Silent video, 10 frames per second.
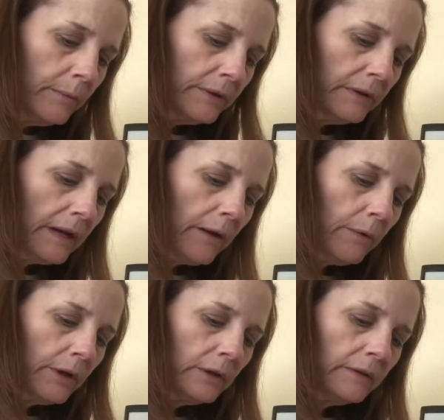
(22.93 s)
But today
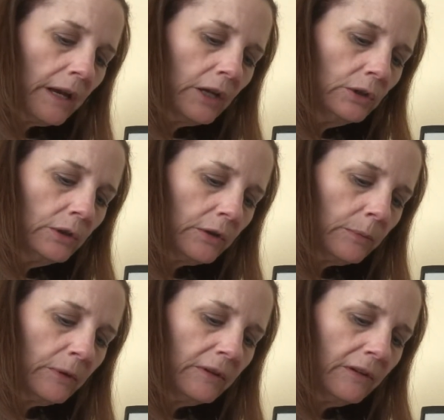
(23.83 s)
we're going to take a look
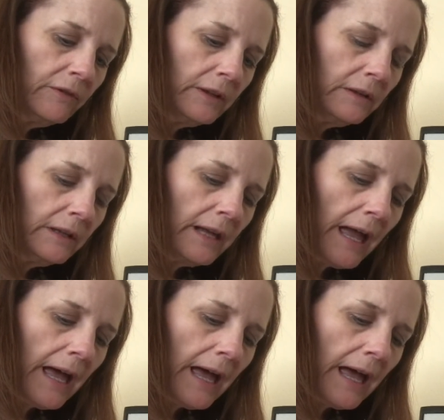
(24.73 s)
specifically